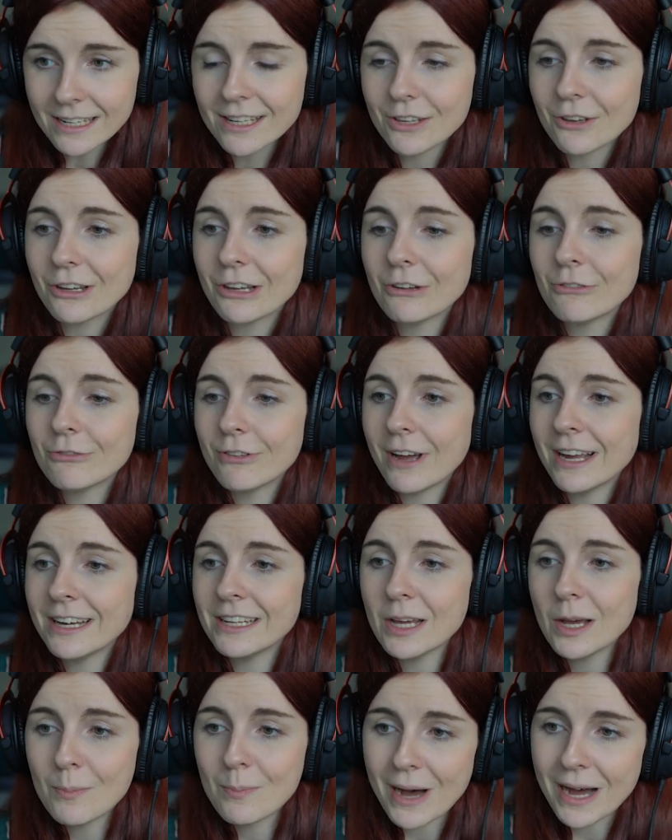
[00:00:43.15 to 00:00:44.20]
you can find
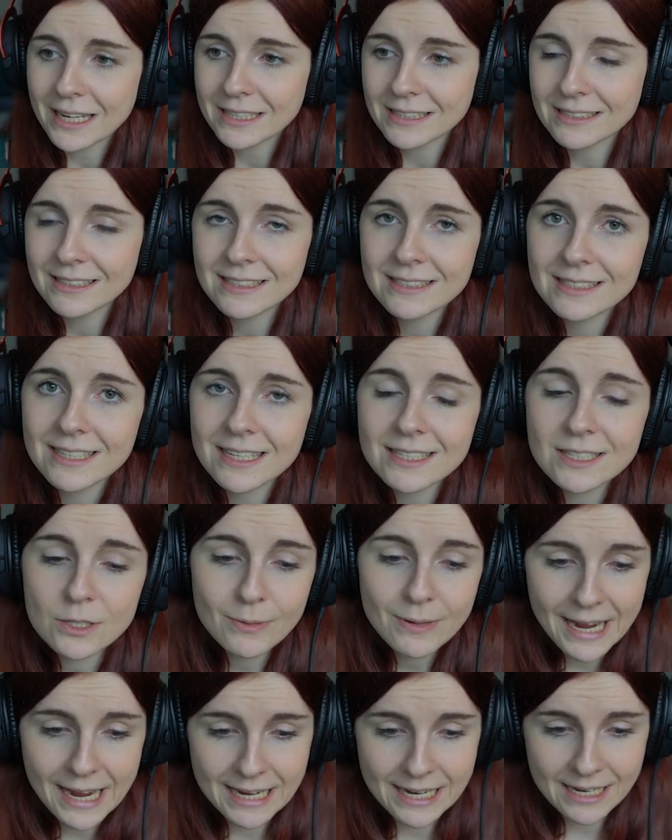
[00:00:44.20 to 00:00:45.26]
here a button that says
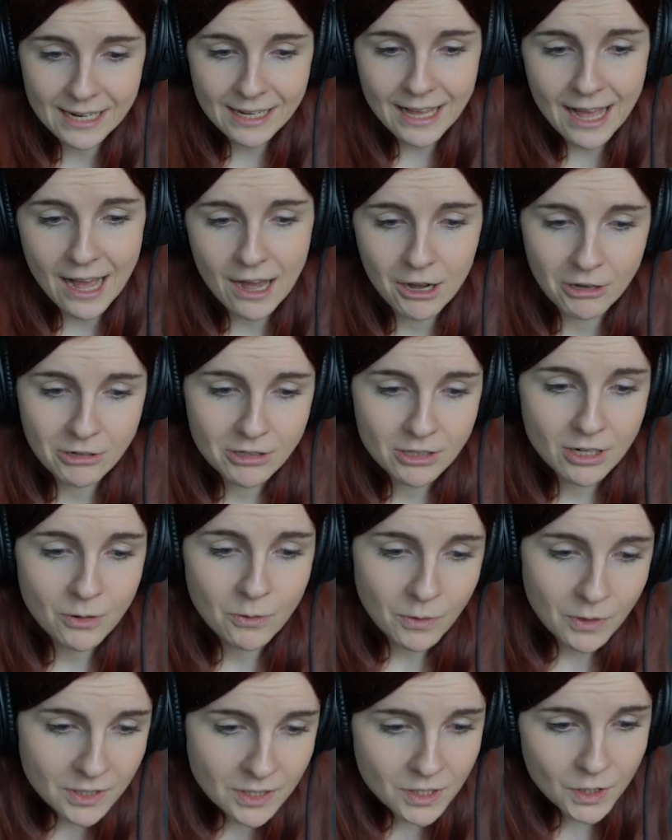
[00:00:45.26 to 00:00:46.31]
create an account. Now,
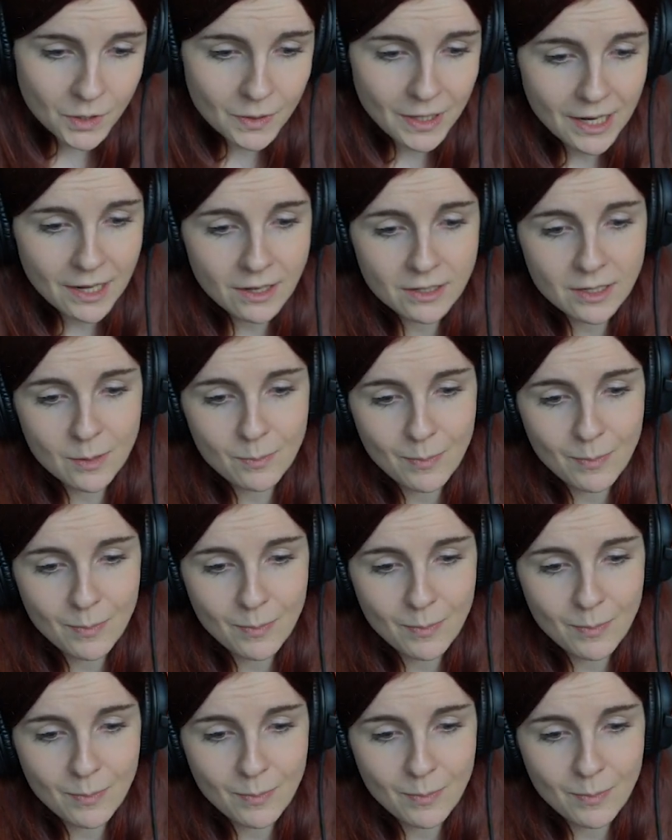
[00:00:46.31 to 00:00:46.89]
once you click on the